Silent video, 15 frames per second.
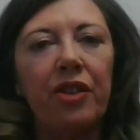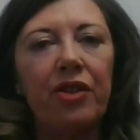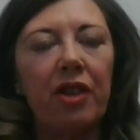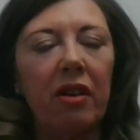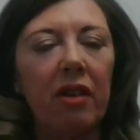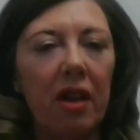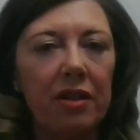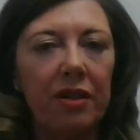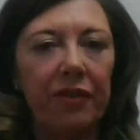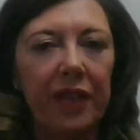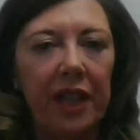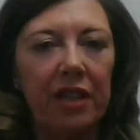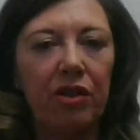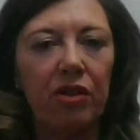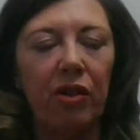there's a lot
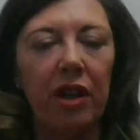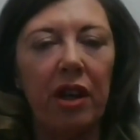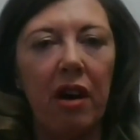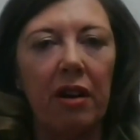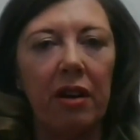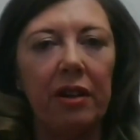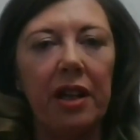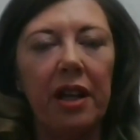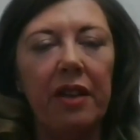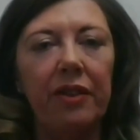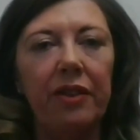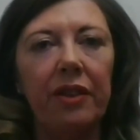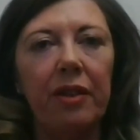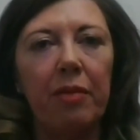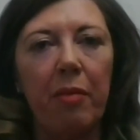of things going on
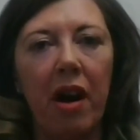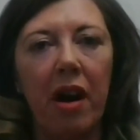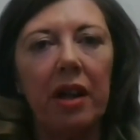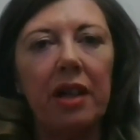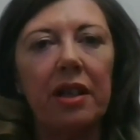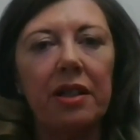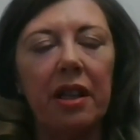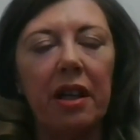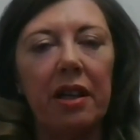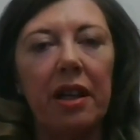in the market,